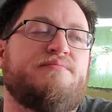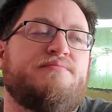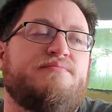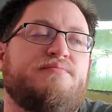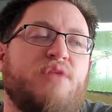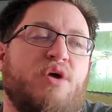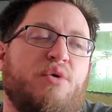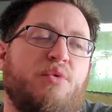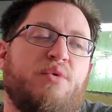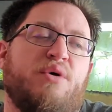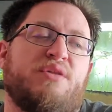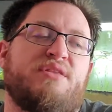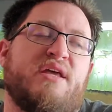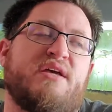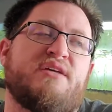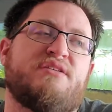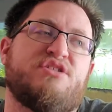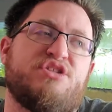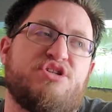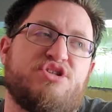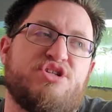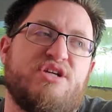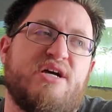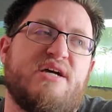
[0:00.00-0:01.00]
what they
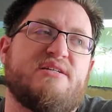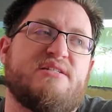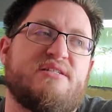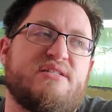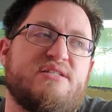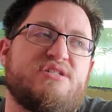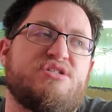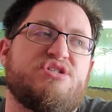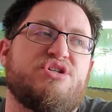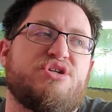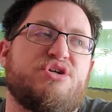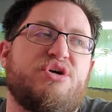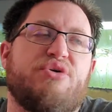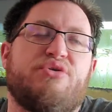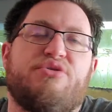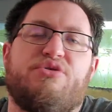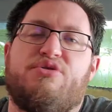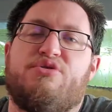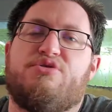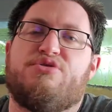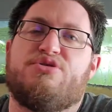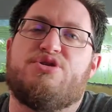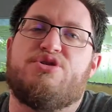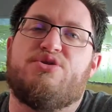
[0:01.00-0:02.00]
suggest is to go
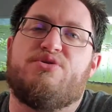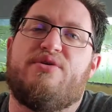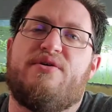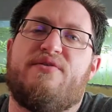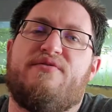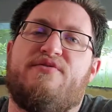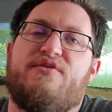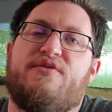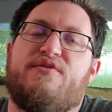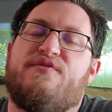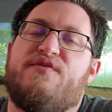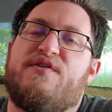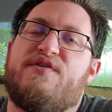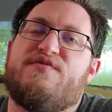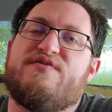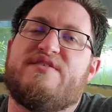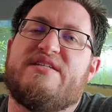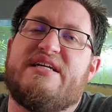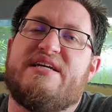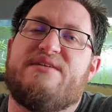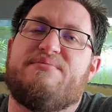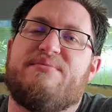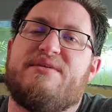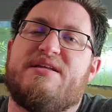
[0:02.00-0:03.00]
through and do it for
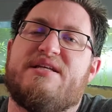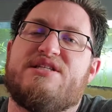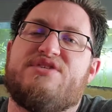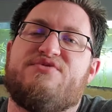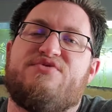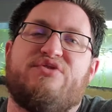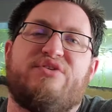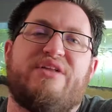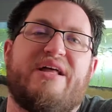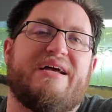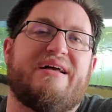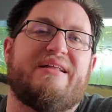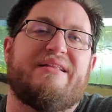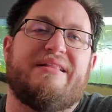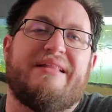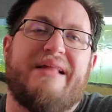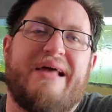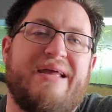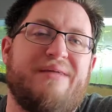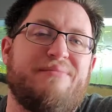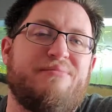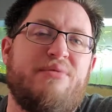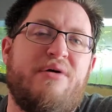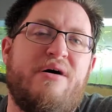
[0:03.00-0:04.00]
15 minutes for like a
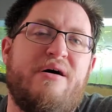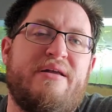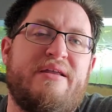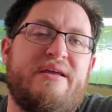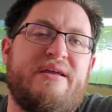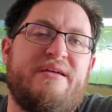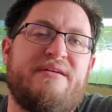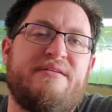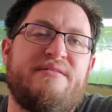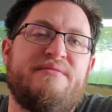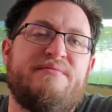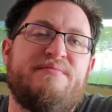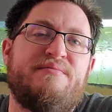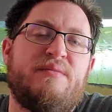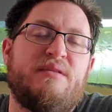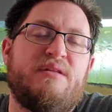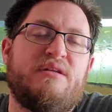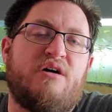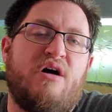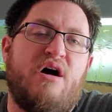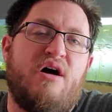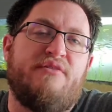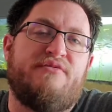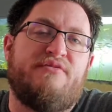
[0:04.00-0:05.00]
light body
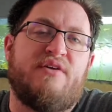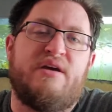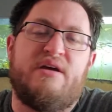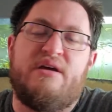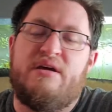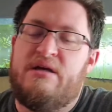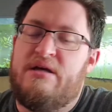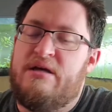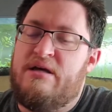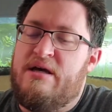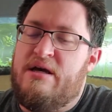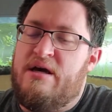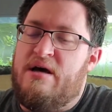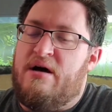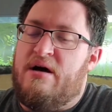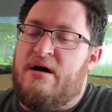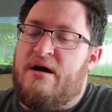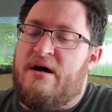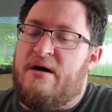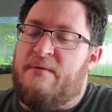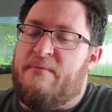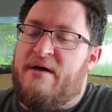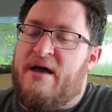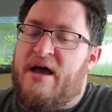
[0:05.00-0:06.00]
coffee.
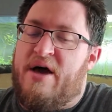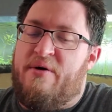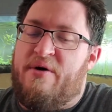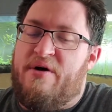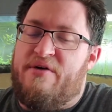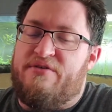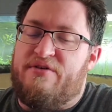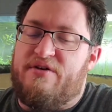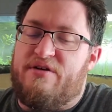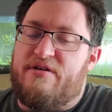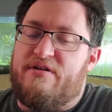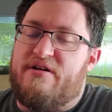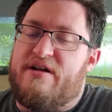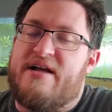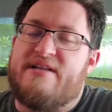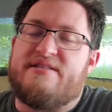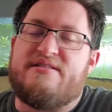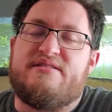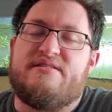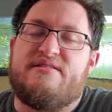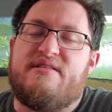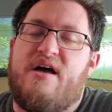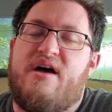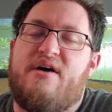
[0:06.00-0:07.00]
However,
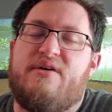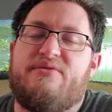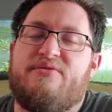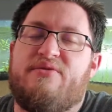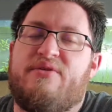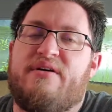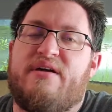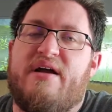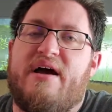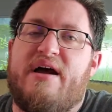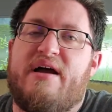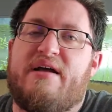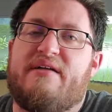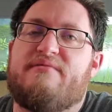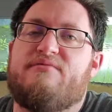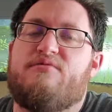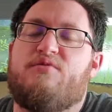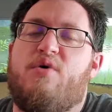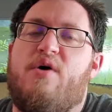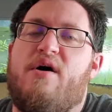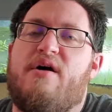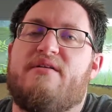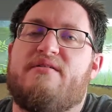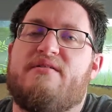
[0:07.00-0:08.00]
that's not what I
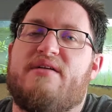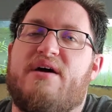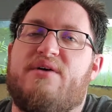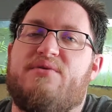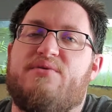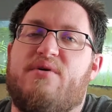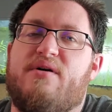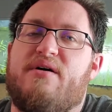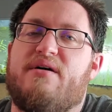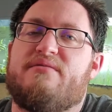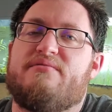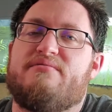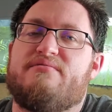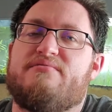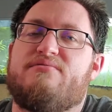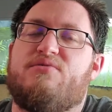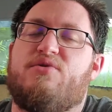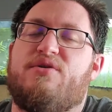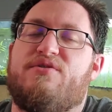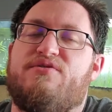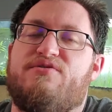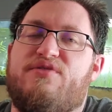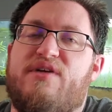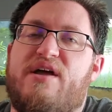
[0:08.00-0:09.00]
want. I want
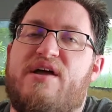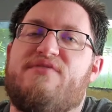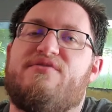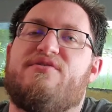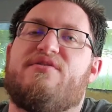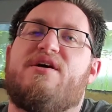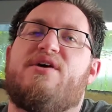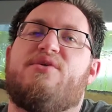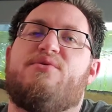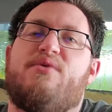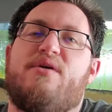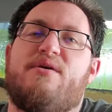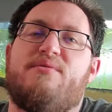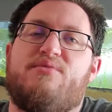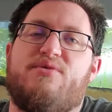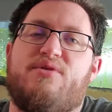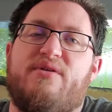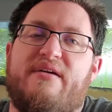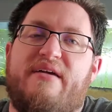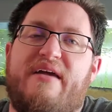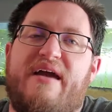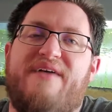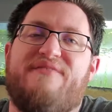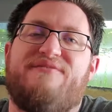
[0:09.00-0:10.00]
more flavor, I want more
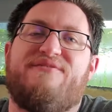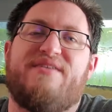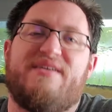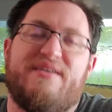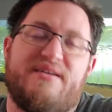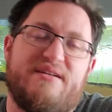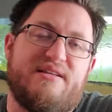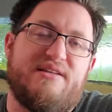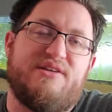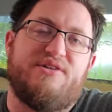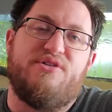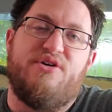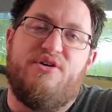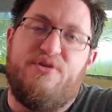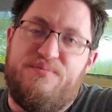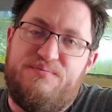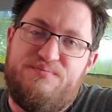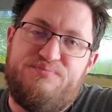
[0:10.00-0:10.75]
caffeine, you know.